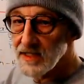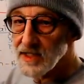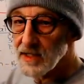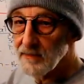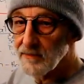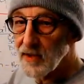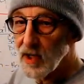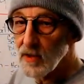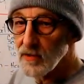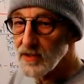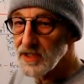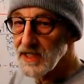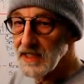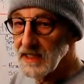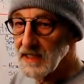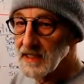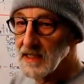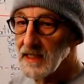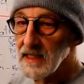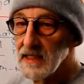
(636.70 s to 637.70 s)
is a
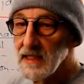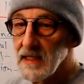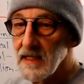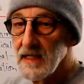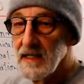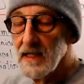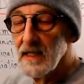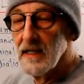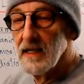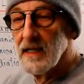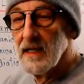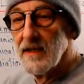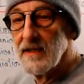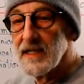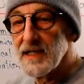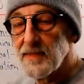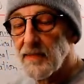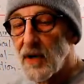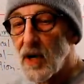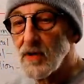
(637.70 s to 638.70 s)
protein.
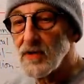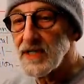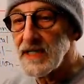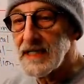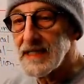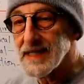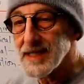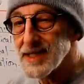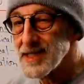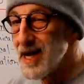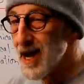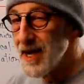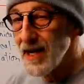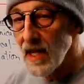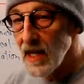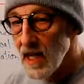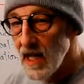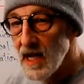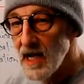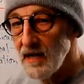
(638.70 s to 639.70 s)
This protein is not
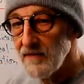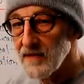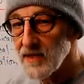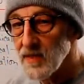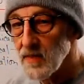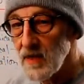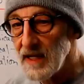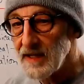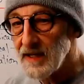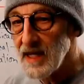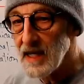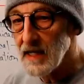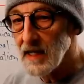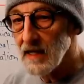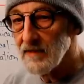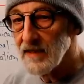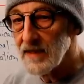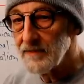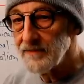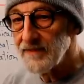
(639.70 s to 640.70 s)
alive as we think
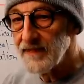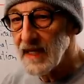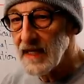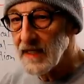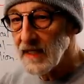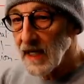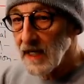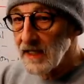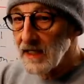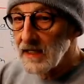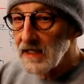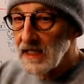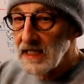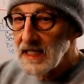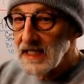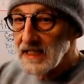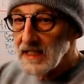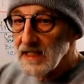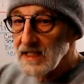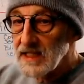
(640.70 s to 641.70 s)
of it. It can
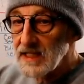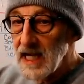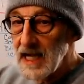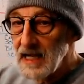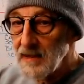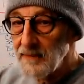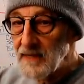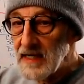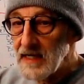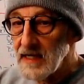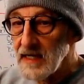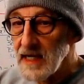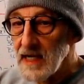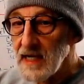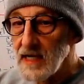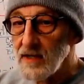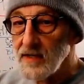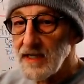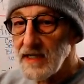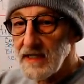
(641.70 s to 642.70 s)
get dampened
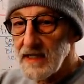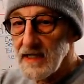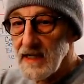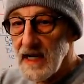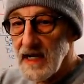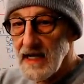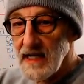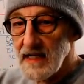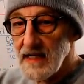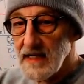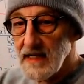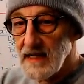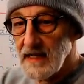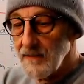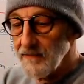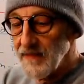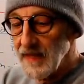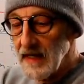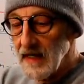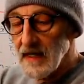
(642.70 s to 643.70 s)
down
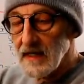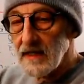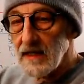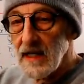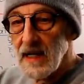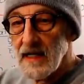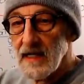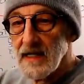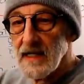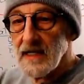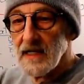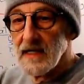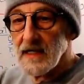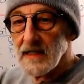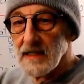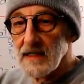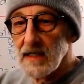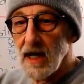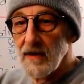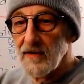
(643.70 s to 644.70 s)
and
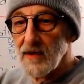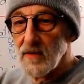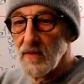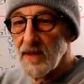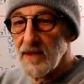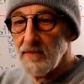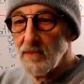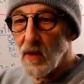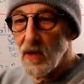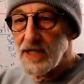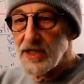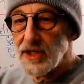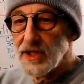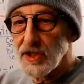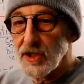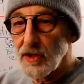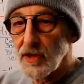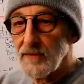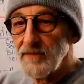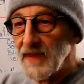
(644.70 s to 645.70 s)
covered with
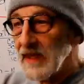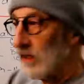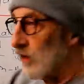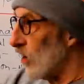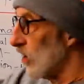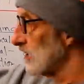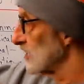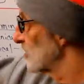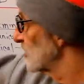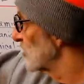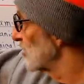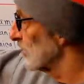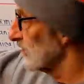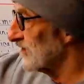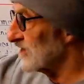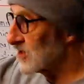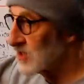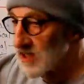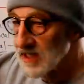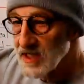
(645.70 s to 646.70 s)
moisture on
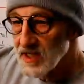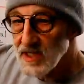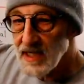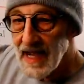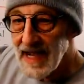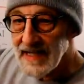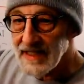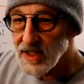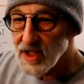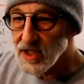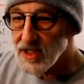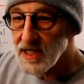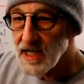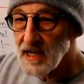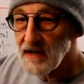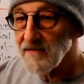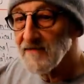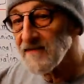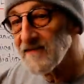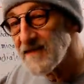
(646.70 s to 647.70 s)
surfaces and
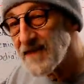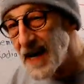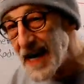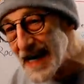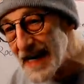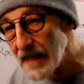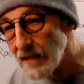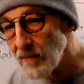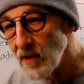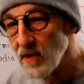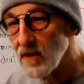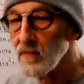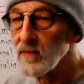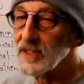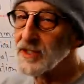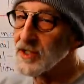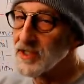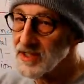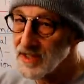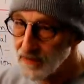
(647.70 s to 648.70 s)
stay viable,
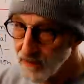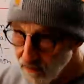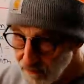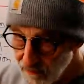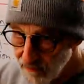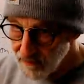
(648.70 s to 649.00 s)
which is a